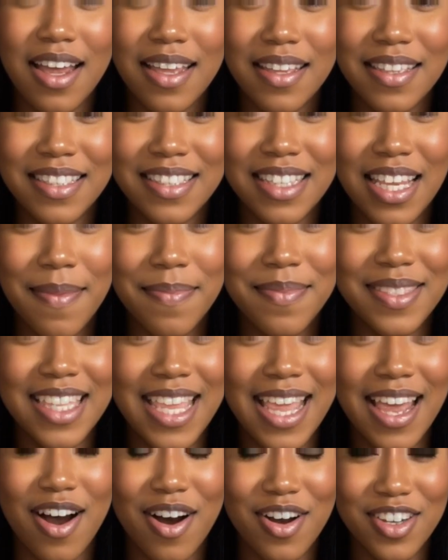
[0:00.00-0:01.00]
Some
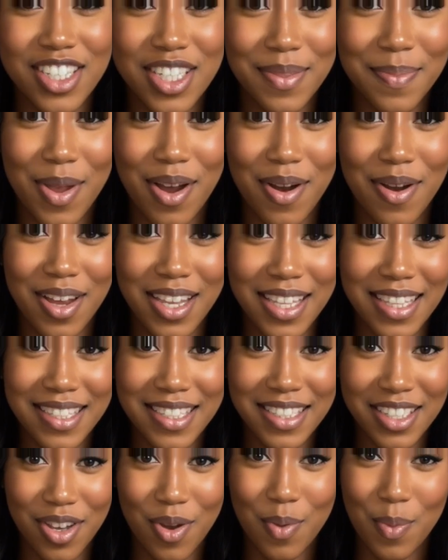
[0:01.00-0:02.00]
say her spirit is
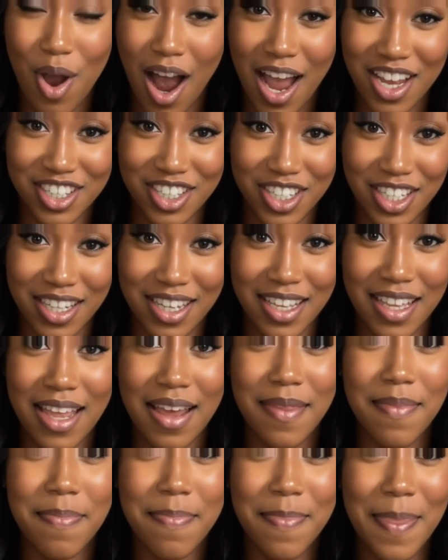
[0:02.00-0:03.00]
still watching,
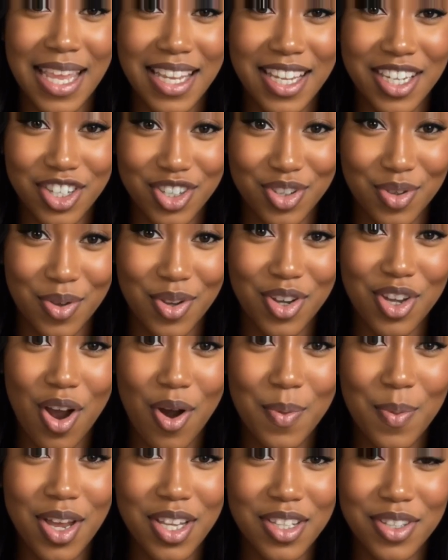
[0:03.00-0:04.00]
making sure no
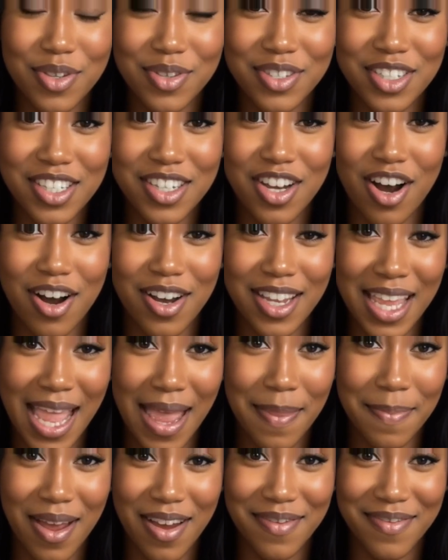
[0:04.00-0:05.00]
one uses her
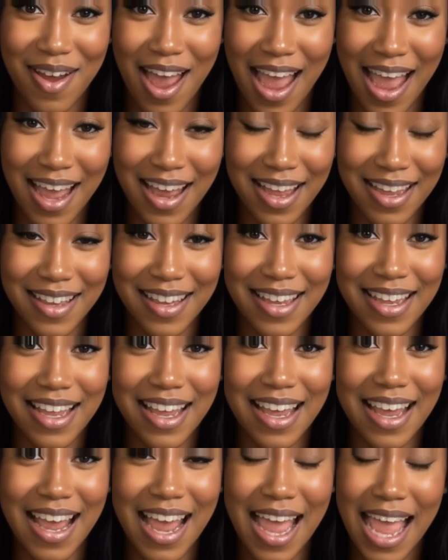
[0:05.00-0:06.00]
name in vain.
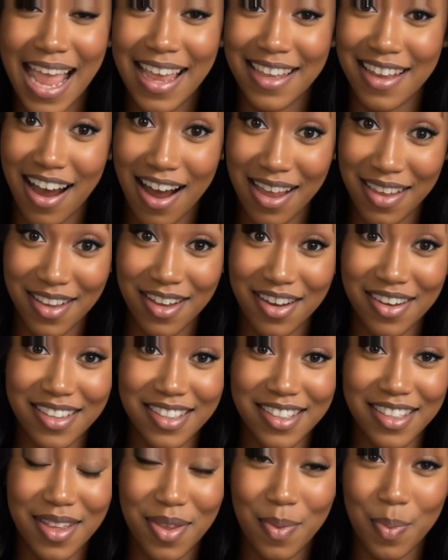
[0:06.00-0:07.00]
And
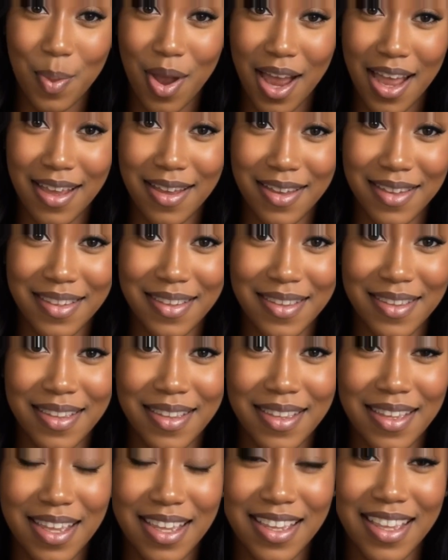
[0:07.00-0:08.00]
others, well,
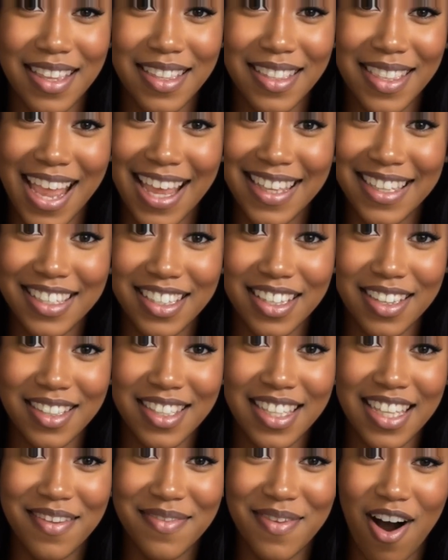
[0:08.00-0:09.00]
they still
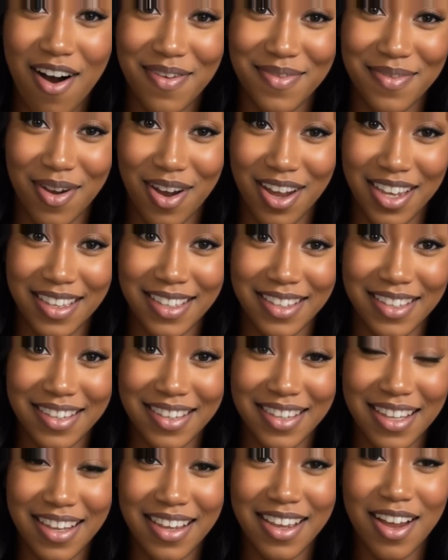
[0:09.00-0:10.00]
leave
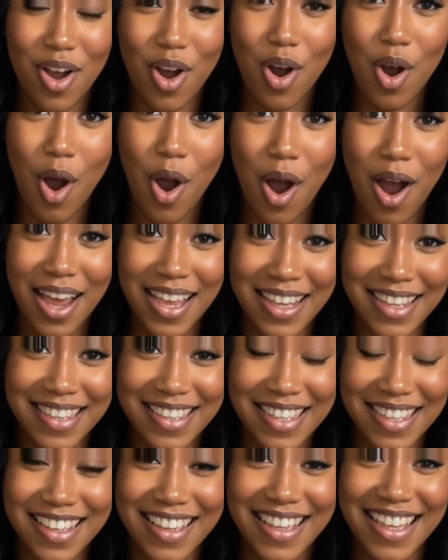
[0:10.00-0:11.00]
offerings,
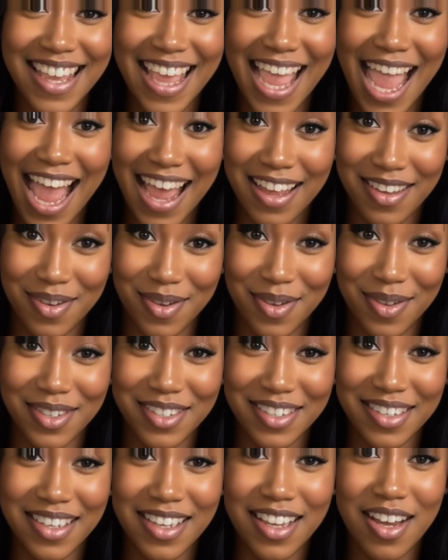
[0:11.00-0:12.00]
coins,
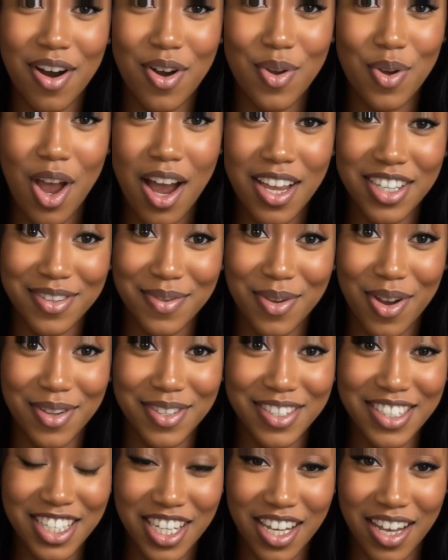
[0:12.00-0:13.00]
candles,
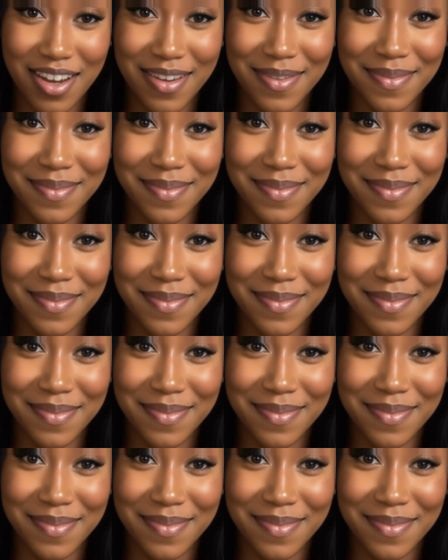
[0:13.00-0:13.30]
crossroads dirt.